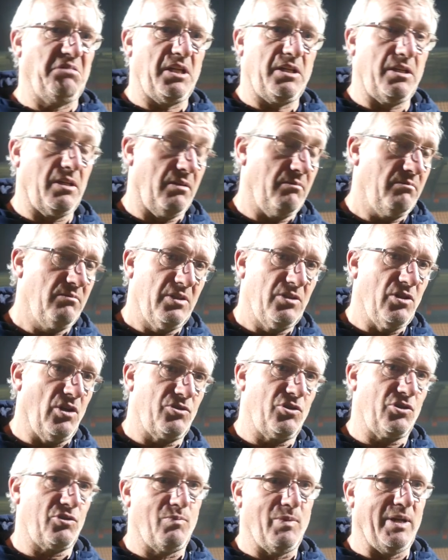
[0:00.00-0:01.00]
you know,
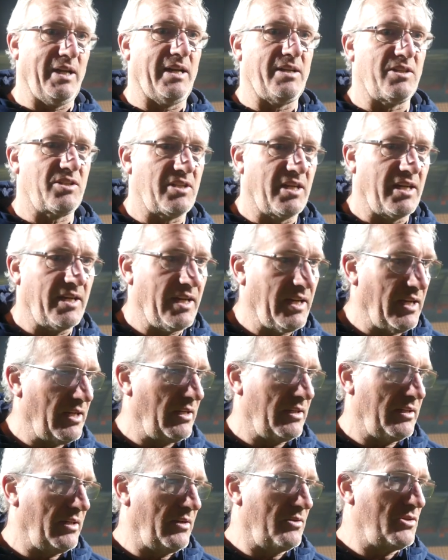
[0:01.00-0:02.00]
not just me ain't seeing it.
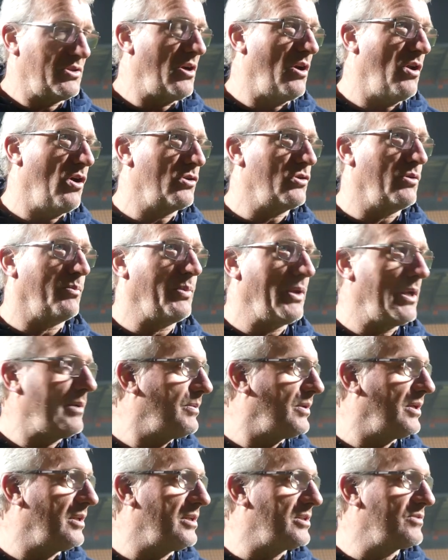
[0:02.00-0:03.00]
You know, there's a lot of good
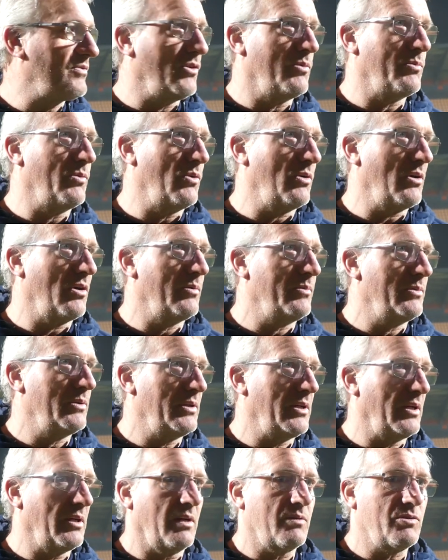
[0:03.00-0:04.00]
people at this football club.
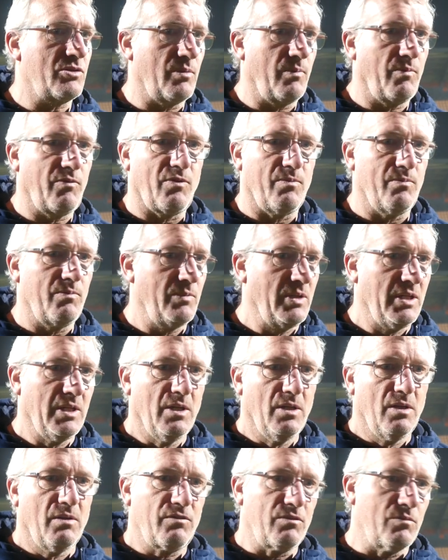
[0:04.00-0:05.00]
You know, so from
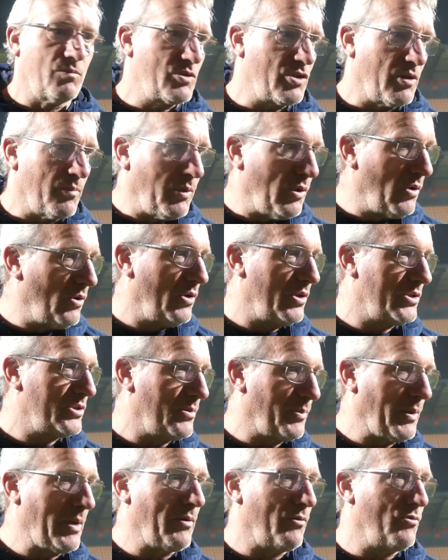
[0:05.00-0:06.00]
supporters
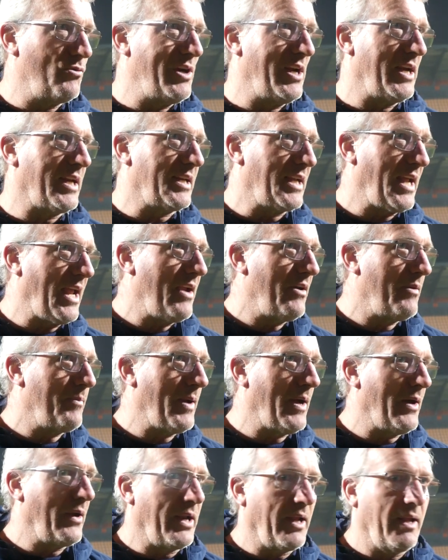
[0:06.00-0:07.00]
to people who really care
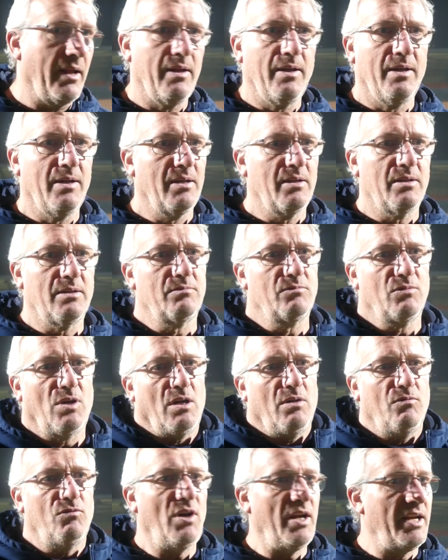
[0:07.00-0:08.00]
about it. And
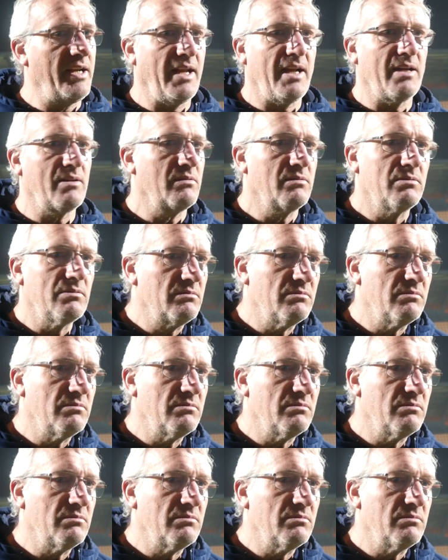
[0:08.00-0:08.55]
right now,